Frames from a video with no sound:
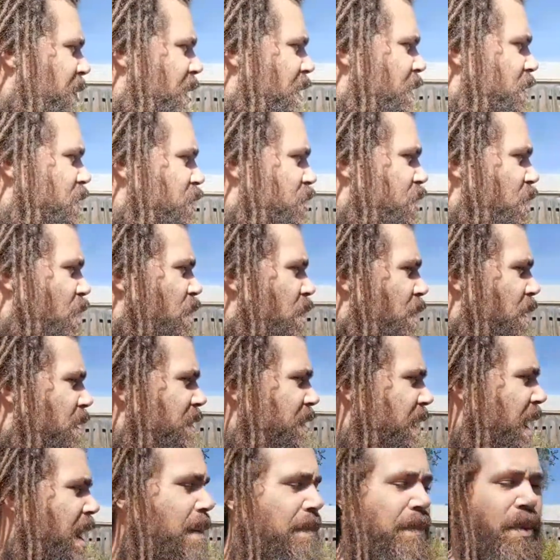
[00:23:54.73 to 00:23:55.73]
So at
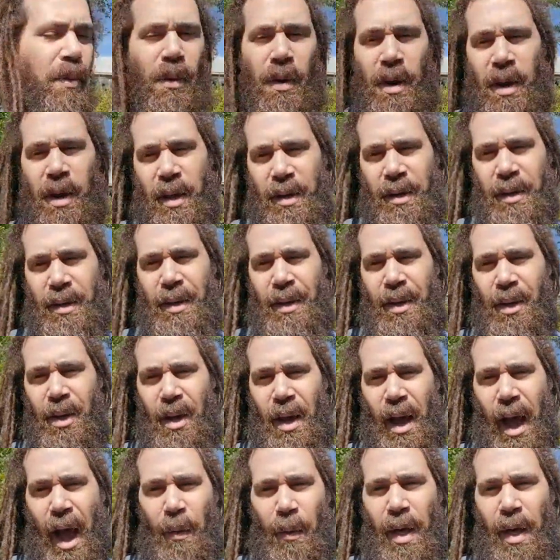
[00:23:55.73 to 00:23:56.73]
that point,
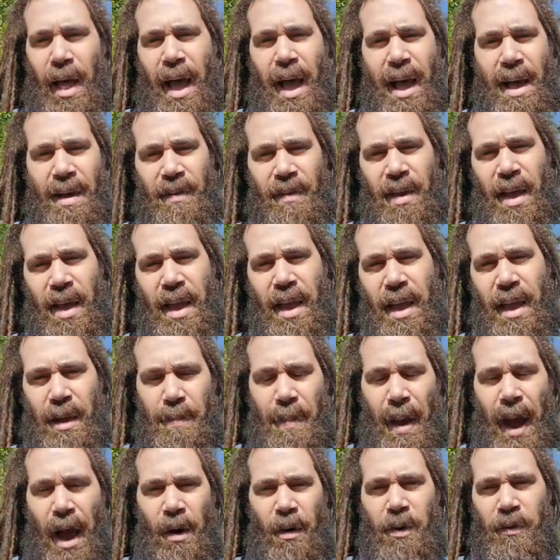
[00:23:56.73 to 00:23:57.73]
I will have a
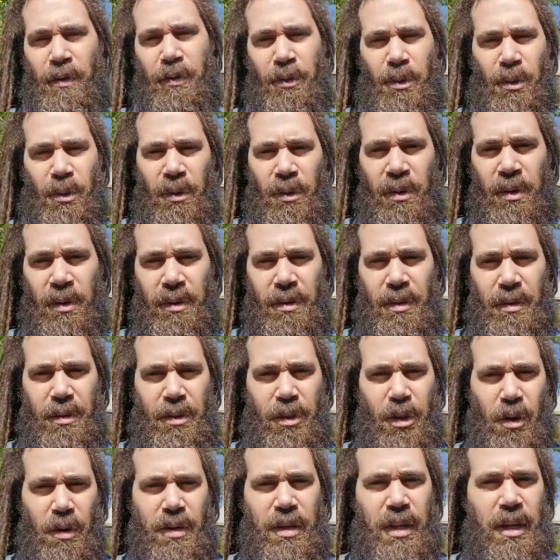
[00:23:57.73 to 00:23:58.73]
powerful
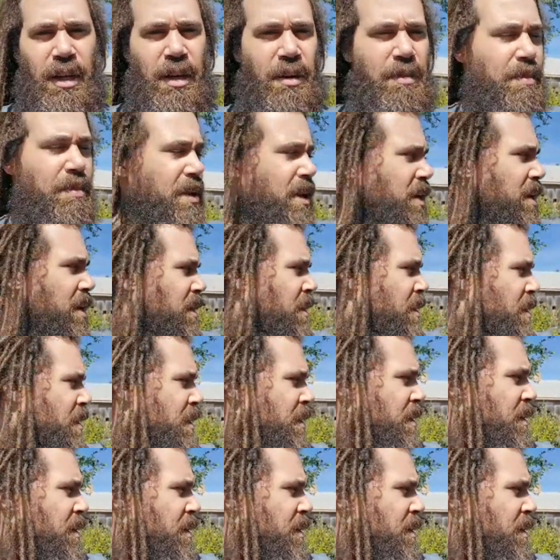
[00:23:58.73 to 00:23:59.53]
13B